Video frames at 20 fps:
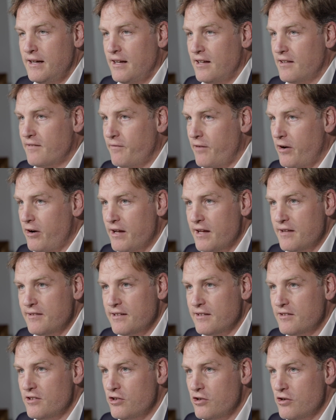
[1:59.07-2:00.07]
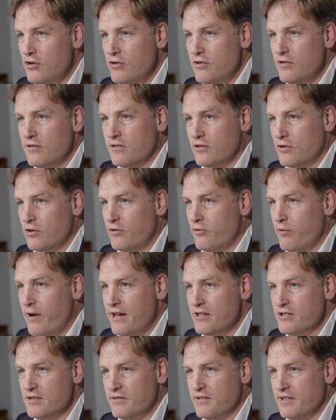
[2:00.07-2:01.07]
It's very easy to use, good
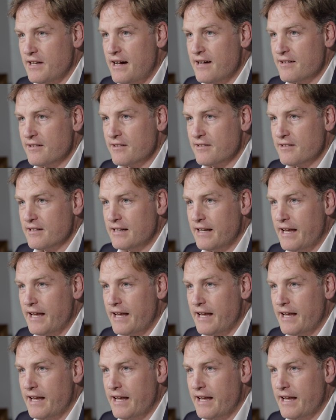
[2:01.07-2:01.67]
range of sizes and